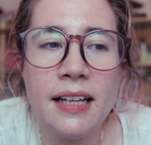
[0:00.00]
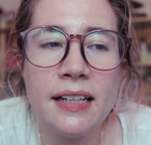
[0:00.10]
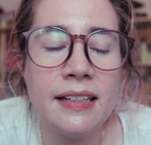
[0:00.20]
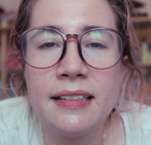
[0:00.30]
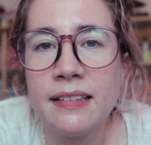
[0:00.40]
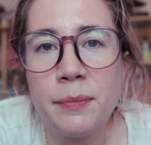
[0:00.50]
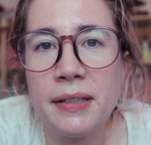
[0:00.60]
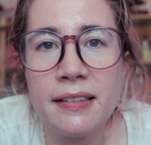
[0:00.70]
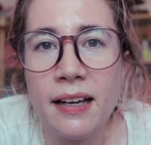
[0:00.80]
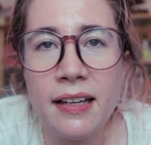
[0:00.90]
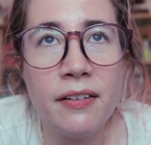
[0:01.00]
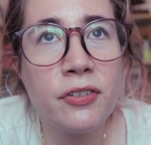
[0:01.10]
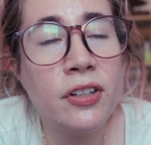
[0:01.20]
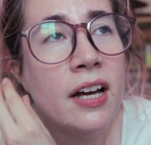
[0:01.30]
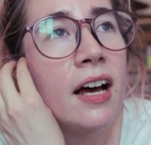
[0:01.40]
and he's the best guy
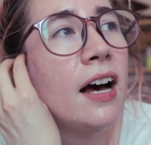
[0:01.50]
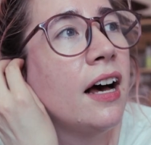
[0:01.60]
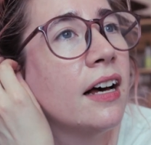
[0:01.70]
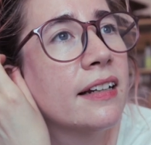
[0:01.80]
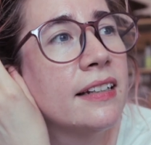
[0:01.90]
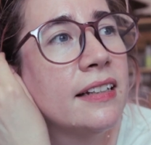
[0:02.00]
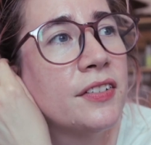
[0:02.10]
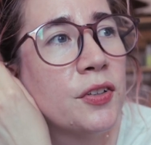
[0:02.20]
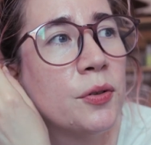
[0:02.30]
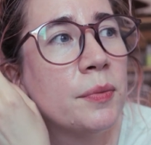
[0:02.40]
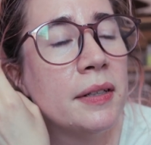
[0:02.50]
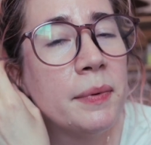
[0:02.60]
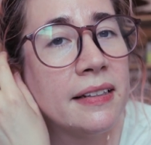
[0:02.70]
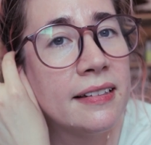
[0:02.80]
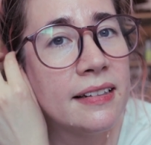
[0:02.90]
ever, he told me
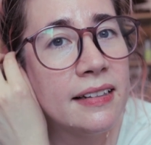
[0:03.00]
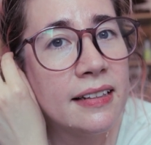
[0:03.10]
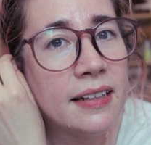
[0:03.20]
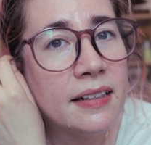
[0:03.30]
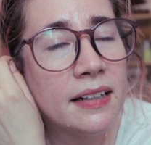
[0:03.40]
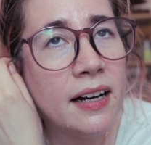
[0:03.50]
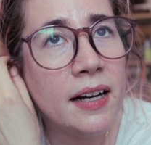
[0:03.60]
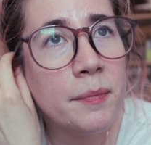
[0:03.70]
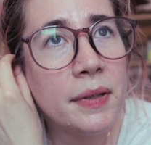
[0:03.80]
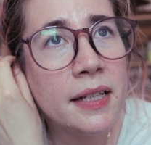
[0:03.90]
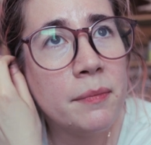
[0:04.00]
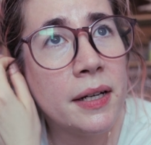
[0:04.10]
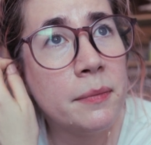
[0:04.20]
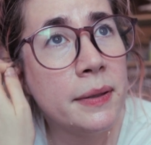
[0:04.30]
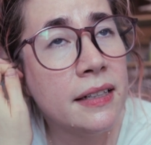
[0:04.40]
basically that it
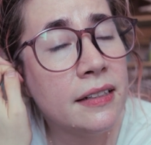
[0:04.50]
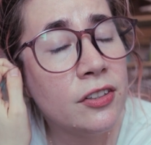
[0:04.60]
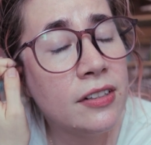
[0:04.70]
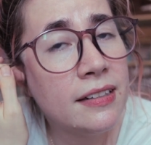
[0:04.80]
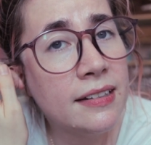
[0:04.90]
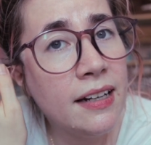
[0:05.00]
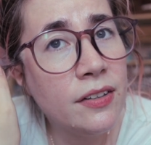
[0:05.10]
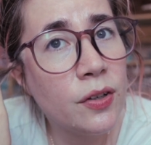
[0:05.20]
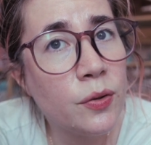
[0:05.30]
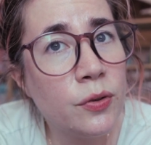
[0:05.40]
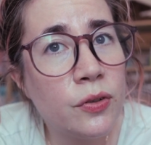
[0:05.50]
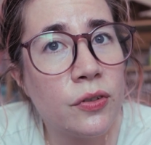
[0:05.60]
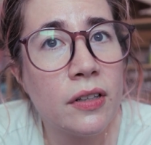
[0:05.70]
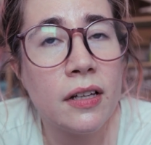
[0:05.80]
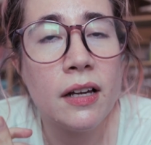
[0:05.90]
might be an early
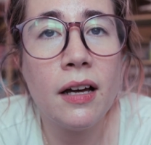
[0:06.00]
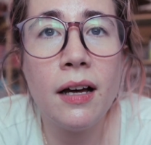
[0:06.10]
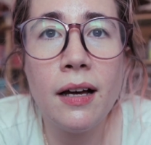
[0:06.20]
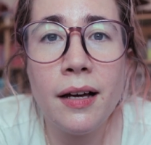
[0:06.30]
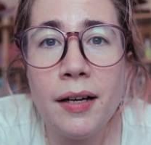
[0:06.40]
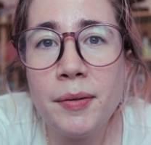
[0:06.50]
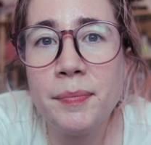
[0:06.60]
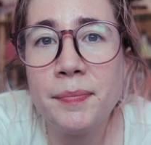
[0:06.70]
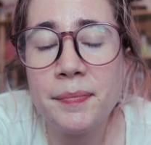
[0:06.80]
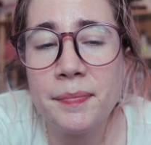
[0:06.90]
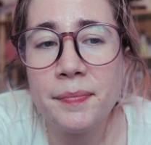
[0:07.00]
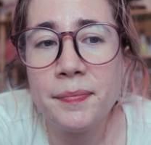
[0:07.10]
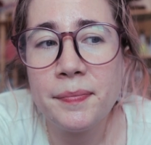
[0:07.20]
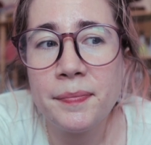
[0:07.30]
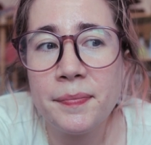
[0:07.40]
diagnose,
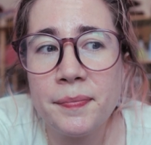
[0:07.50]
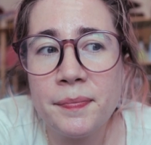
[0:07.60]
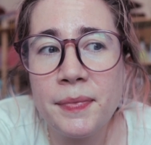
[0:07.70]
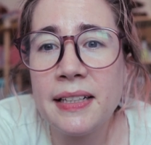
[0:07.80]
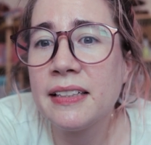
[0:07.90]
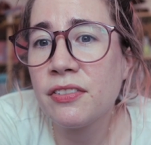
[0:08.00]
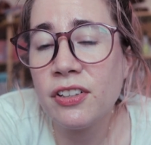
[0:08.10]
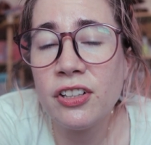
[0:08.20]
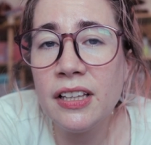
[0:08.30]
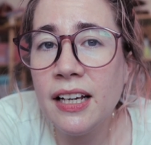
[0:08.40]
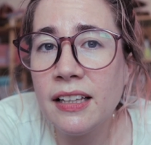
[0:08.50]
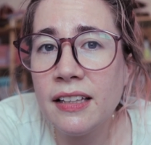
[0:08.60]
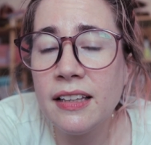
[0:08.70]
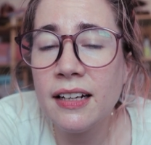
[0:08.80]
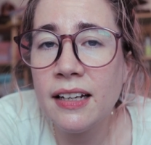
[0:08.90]
but it's very
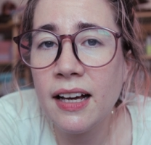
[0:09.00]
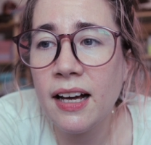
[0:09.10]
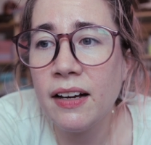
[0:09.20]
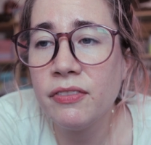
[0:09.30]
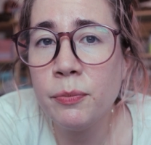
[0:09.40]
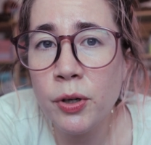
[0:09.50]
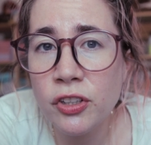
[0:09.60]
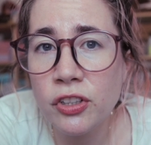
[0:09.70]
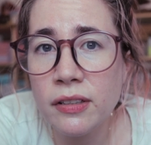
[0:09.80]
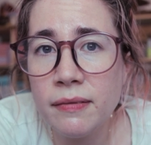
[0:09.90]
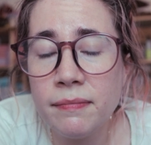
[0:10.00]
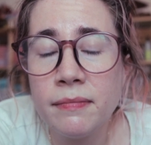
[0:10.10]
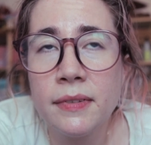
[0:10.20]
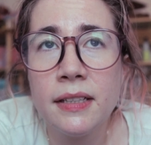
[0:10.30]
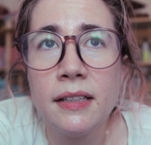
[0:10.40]
likely that I have depression.